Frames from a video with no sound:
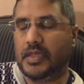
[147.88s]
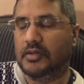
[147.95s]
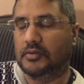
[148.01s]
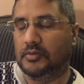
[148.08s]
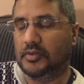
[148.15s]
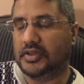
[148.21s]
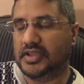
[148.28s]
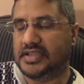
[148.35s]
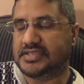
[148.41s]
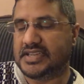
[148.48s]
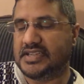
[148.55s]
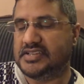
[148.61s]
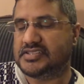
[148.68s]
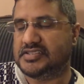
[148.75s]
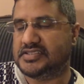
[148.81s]

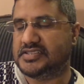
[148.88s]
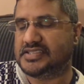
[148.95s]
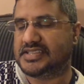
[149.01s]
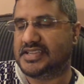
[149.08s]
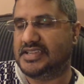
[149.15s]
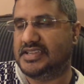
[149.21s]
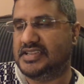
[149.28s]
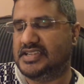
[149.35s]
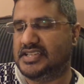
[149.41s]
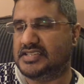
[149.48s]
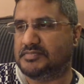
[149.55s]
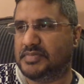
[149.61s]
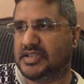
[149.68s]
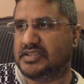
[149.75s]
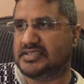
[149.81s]
organisations is
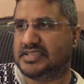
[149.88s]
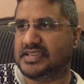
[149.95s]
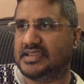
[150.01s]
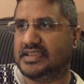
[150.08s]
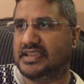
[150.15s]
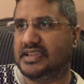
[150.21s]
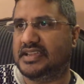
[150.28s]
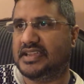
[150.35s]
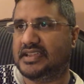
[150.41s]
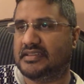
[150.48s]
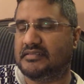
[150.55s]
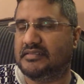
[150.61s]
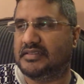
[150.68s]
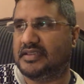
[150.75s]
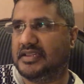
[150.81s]
because it
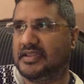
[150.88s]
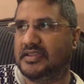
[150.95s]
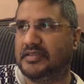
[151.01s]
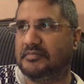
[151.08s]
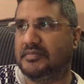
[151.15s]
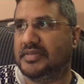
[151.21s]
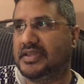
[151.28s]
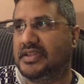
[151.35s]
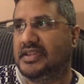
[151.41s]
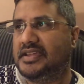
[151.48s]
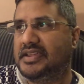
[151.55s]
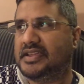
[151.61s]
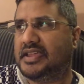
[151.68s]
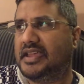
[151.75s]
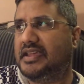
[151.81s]

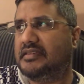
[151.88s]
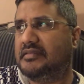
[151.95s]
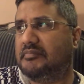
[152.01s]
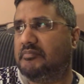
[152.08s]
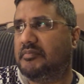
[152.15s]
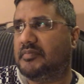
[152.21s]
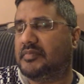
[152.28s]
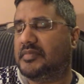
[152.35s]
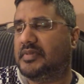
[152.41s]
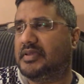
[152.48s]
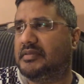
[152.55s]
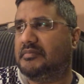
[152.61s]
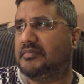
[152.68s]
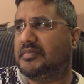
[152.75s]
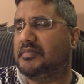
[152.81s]
can
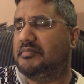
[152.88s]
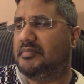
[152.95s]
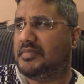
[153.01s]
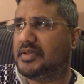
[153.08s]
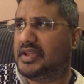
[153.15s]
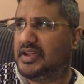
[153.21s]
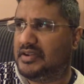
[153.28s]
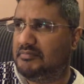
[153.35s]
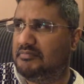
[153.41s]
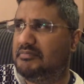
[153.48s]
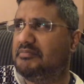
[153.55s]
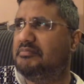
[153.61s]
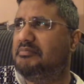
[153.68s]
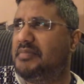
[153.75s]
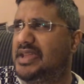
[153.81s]

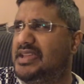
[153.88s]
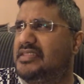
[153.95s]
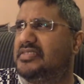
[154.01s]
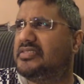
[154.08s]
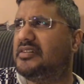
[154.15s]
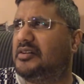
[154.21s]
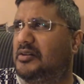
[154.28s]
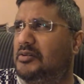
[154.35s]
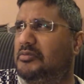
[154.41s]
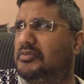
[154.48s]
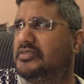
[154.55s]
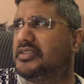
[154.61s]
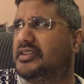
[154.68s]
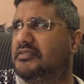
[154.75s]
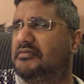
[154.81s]
make the whole
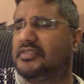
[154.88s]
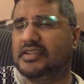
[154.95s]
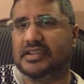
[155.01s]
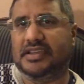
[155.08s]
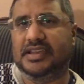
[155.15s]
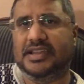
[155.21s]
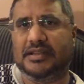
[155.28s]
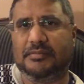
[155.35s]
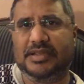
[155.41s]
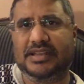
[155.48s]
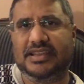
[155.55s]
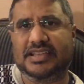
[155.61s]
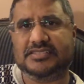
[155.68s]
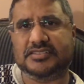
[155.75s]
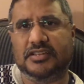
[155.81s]
thing feel a little bit
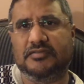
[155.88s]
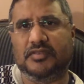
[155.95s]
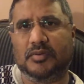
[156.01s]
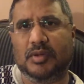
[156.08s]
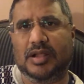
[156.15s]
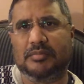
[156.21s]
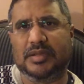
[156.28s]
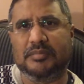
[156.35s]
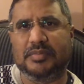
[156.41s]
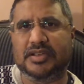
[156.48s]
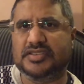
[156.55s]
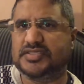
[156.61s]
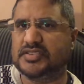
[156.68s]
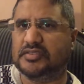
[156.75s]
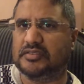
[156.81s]
less overwhelming,
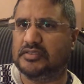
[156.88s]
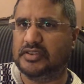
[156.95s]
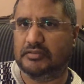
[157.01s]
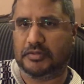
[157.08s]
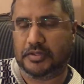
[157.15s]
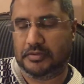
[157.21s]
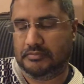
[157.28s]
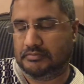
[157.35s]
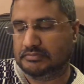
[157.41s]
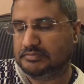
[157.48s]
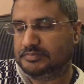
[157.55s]
because you're not on your own.